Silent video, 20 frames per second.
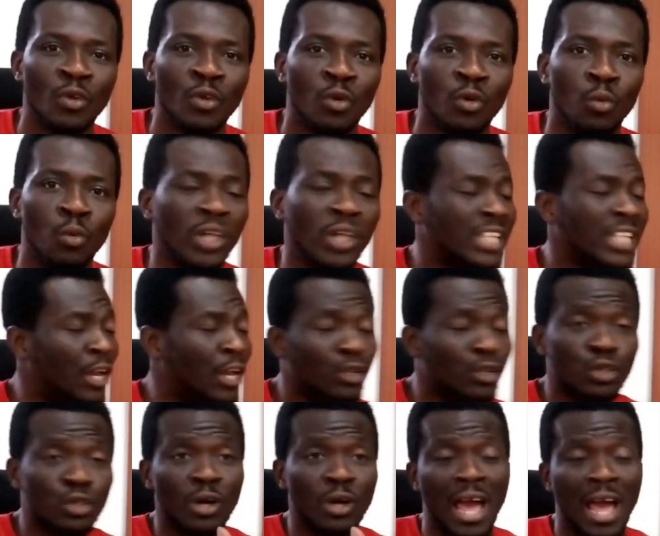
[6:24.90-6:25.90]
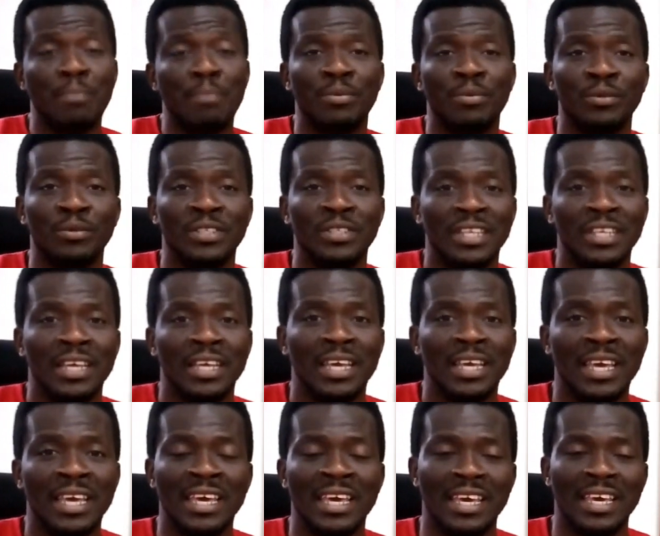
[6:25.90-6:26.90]
What can also happen
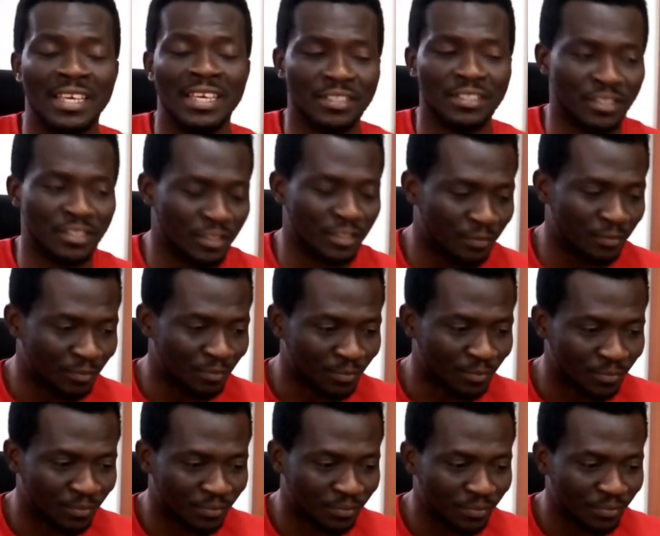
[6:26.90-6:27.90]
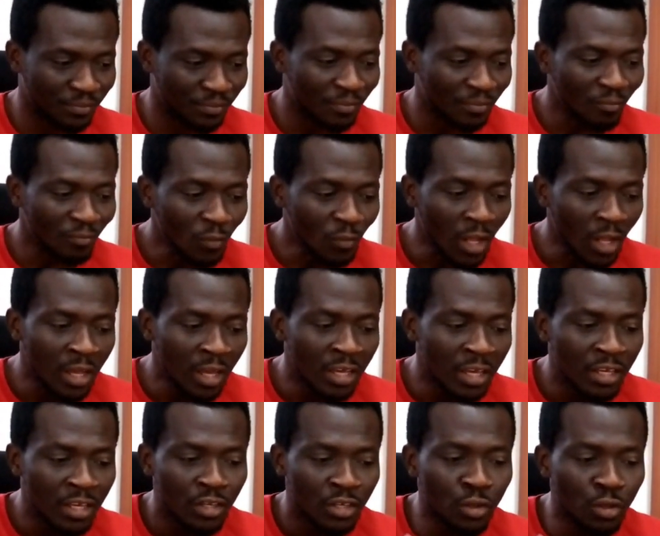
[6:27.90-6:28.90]
is
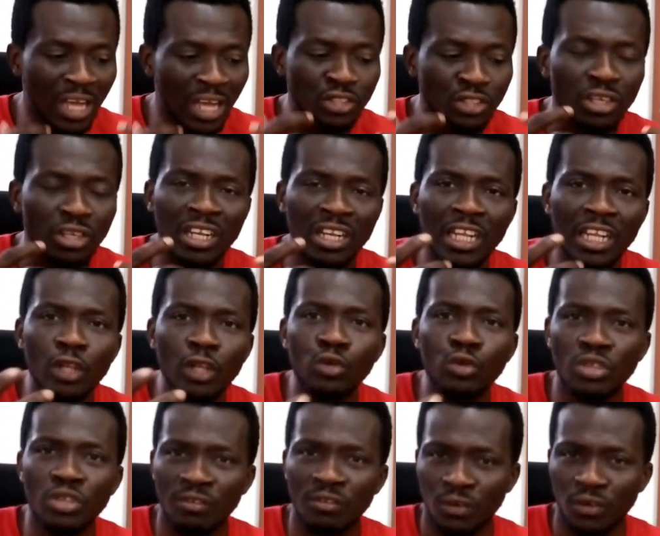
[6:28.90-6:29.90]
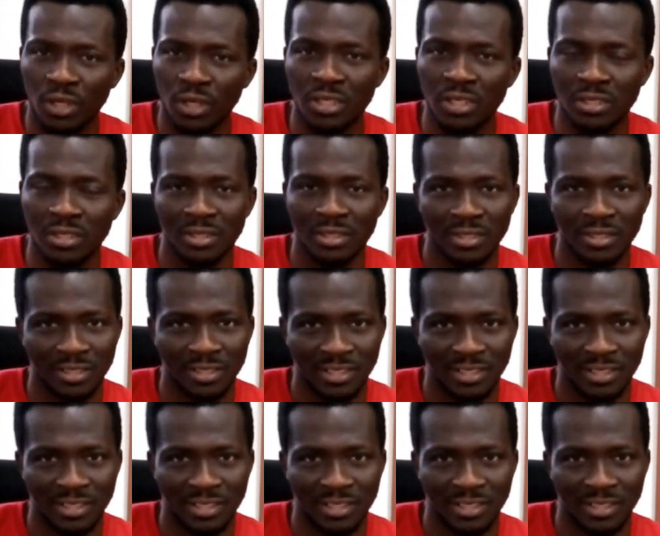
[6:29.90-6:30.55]
you can suddenly lose your voice,